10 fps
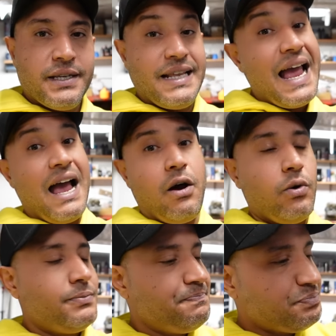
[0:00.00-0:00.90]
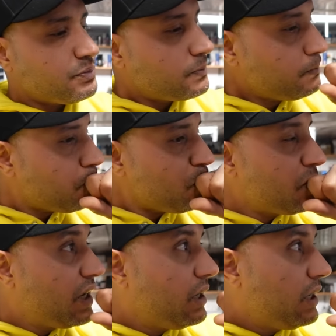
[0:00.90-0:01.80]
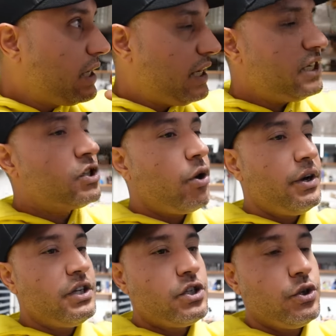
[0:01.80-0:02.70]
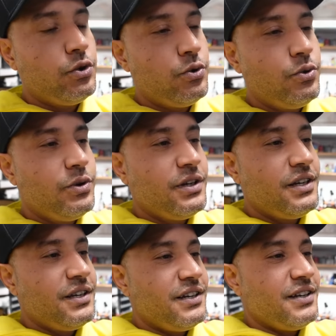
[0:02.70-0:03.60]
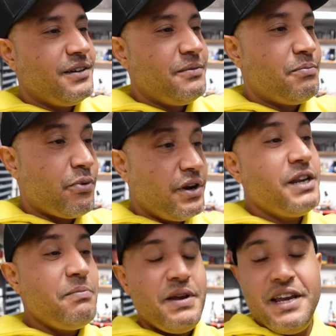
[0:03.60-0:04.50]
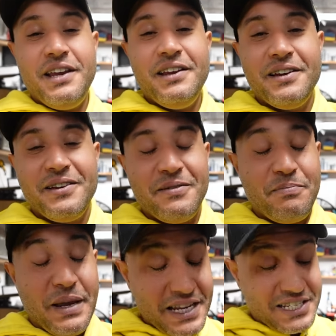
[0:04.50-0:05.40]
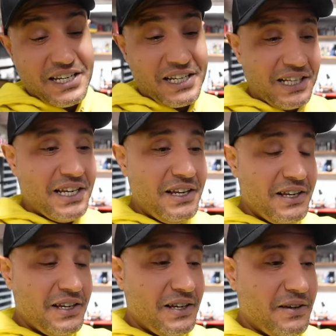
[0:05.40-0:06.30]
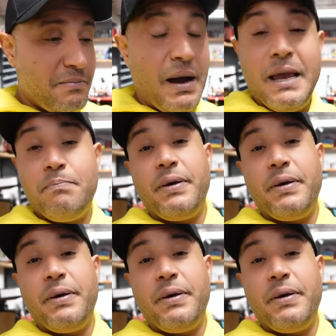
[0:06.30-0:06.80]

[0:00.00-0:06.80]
Now, he's going to bring me, basically, my